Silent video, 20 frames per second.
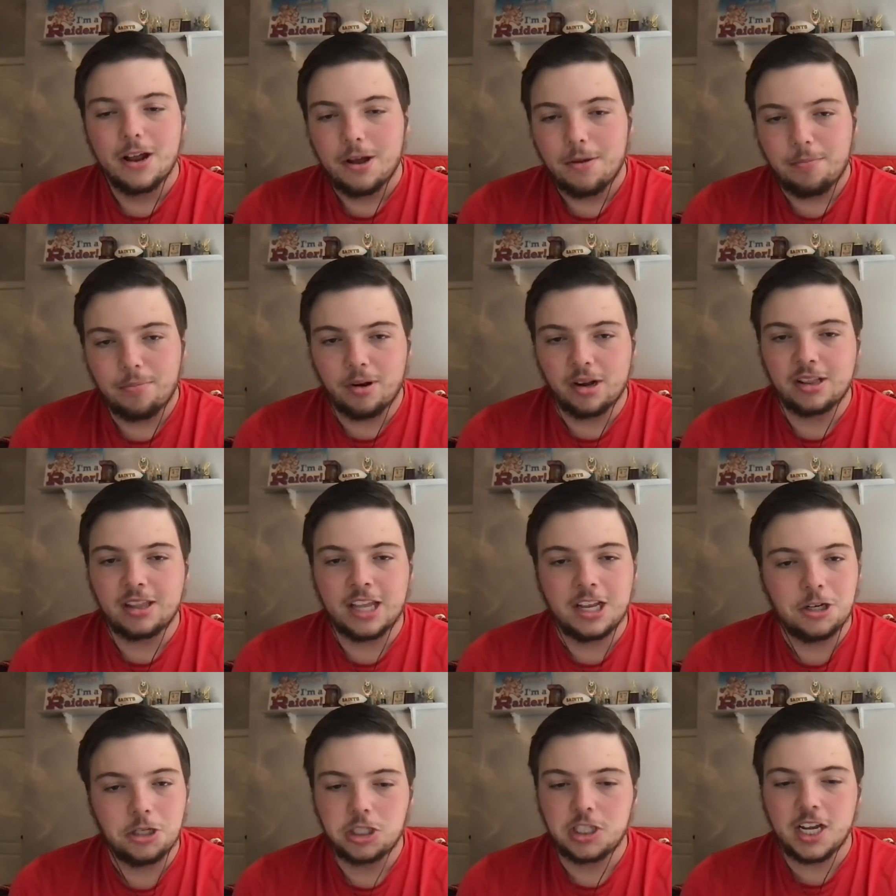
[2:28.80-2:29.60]
But they
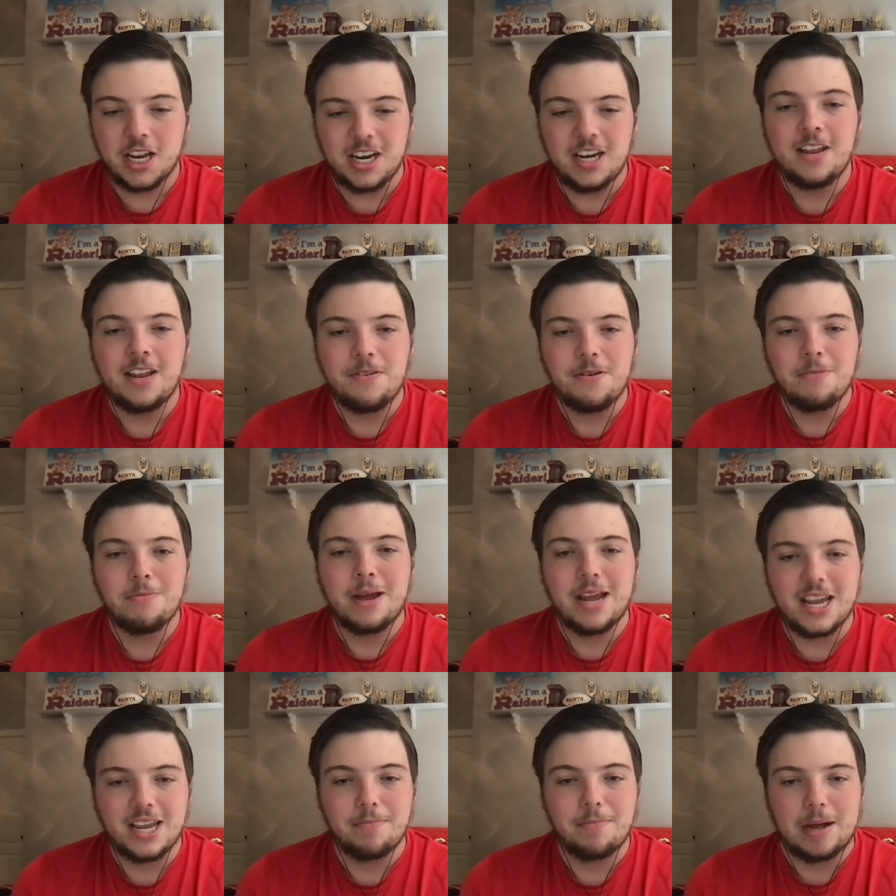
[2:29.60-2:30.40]
didn't even
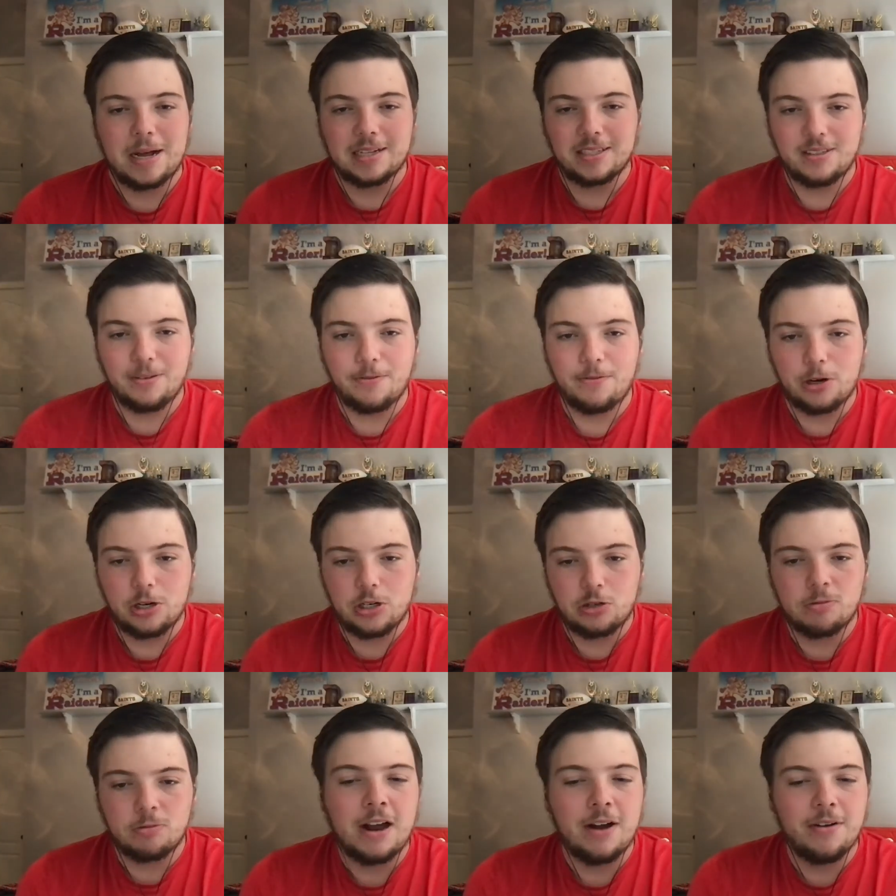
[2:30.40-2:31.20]
make it past the first
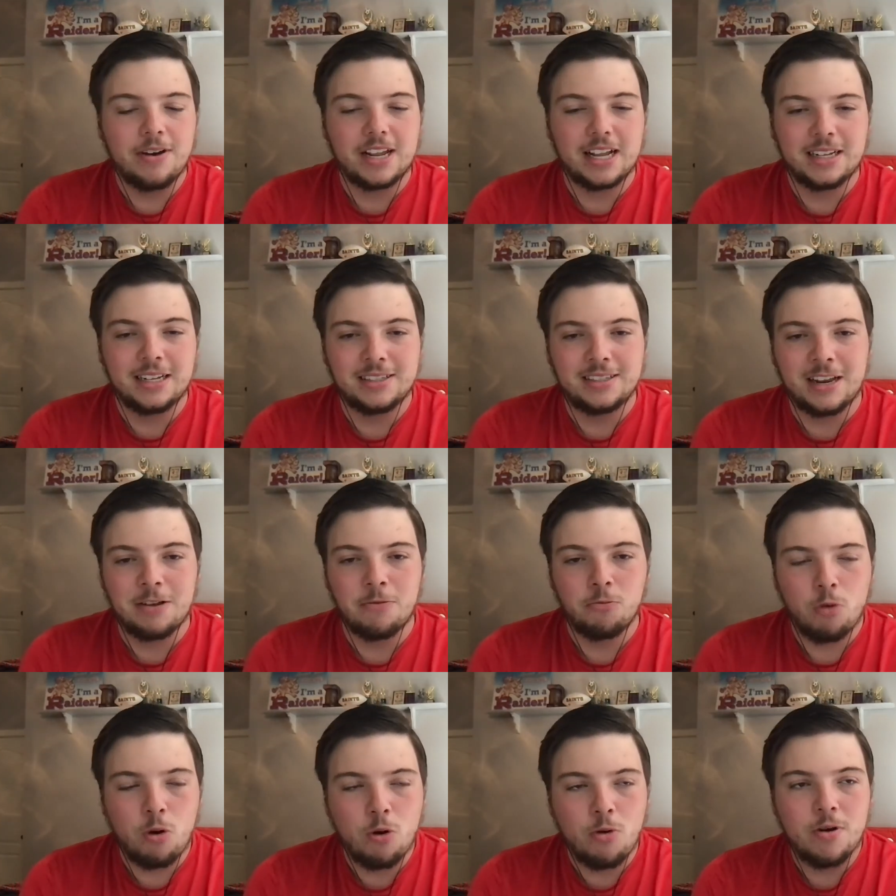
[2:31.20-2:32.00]
round against a
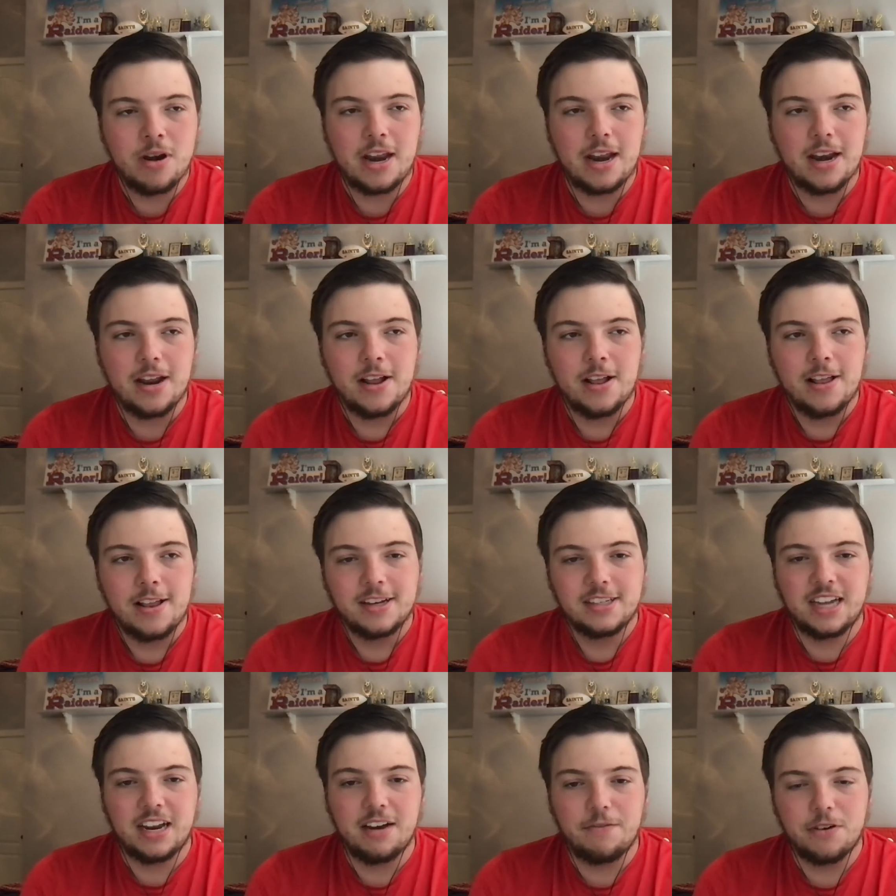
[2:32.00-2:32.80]
wounded
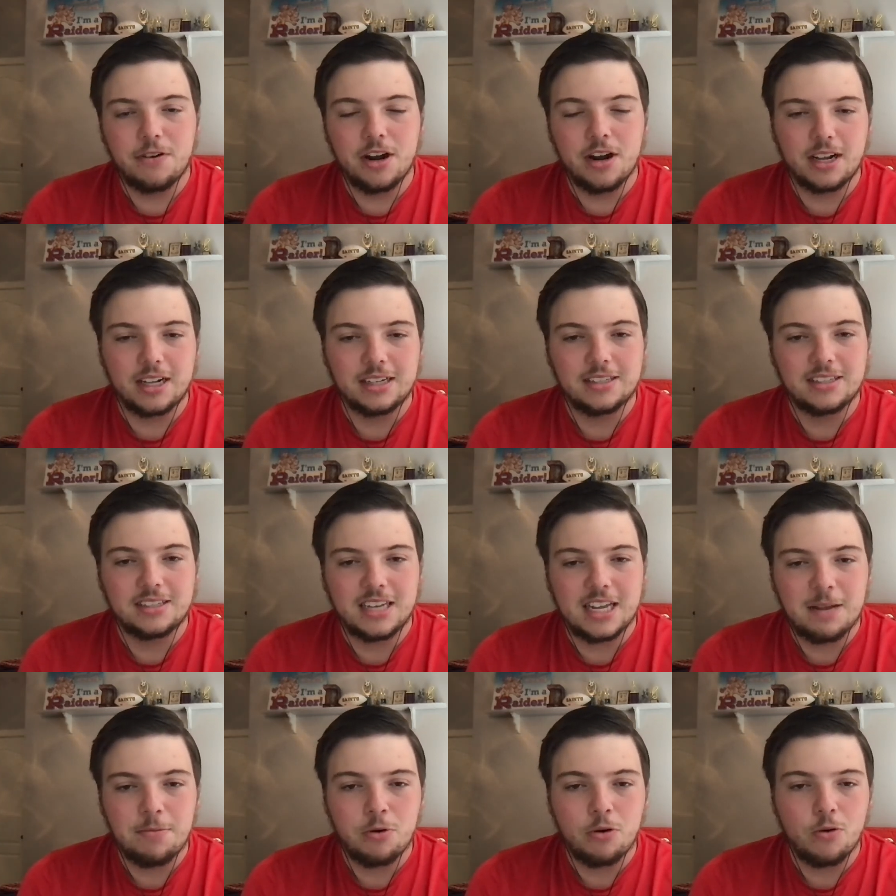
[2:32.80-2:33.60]
Denver Nuggets
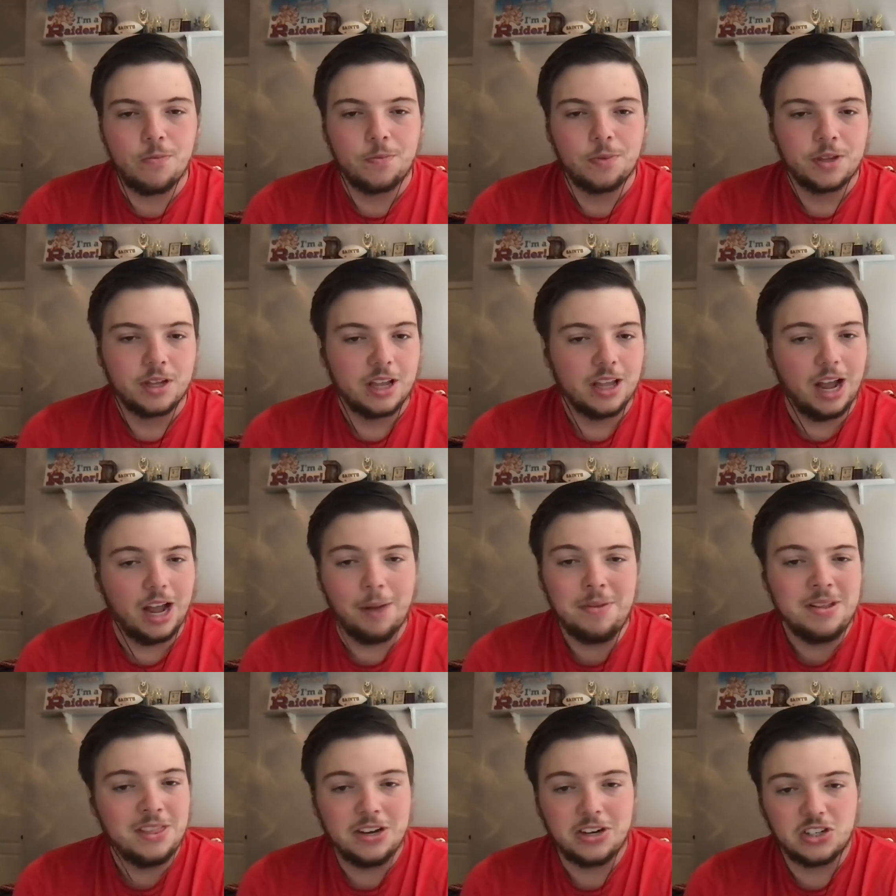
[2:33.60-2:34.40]
team who, I
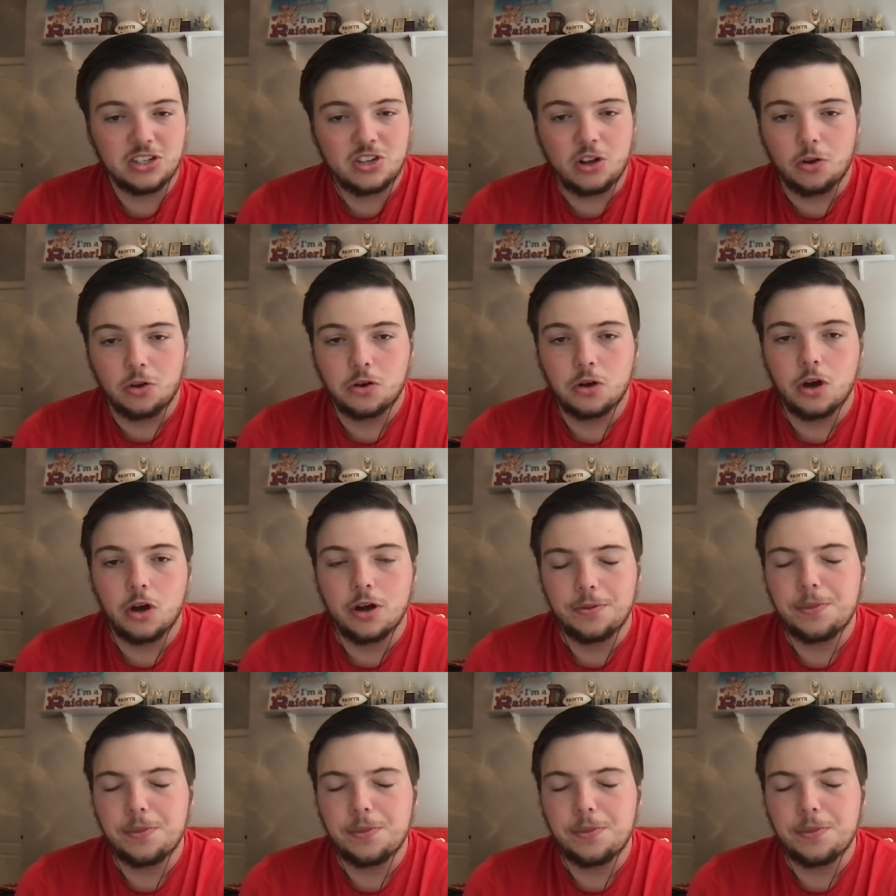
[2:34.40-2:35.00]
mean, they're still good.